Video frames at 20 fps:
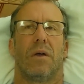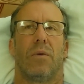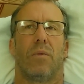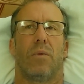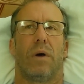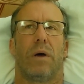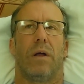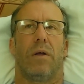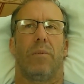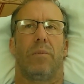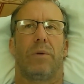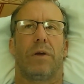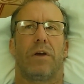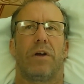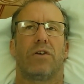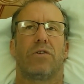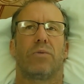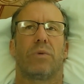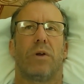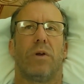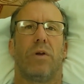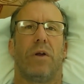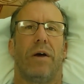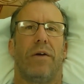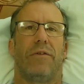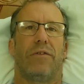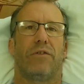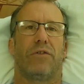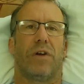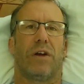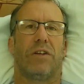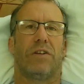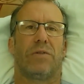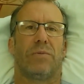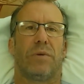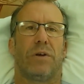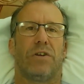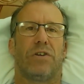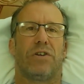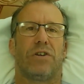Well, because we don't have a
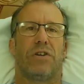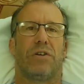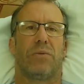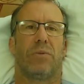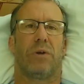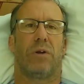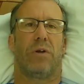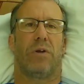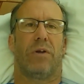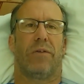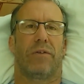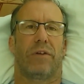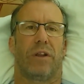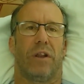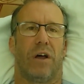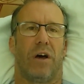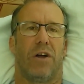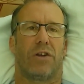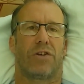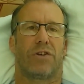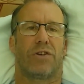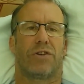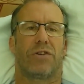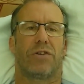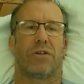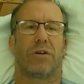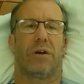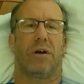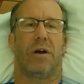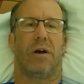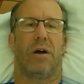transmission, we don't have clutch.